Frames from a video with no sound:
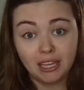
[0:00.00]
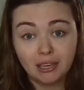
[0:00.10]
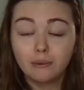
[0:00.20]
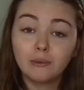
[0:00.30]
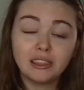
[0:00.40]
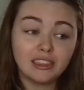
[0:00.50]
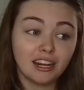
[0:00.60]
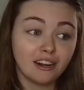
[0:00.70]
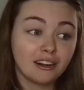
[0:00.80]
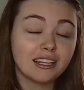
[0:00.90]
when
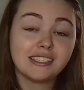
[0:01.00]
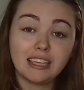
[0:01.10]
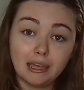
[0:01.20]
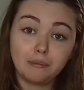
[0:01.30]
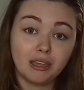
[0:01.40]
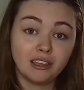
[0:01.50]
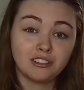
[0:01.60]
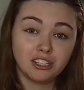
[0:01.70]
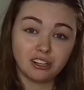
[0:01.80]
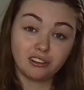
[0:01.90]
they're escaping
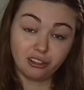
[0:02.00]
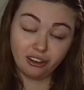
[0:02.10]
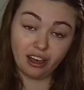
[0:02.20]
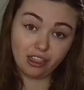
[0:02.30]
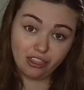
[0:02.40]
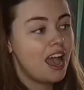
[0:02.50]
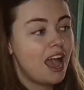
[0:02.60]
Shadar Logoth.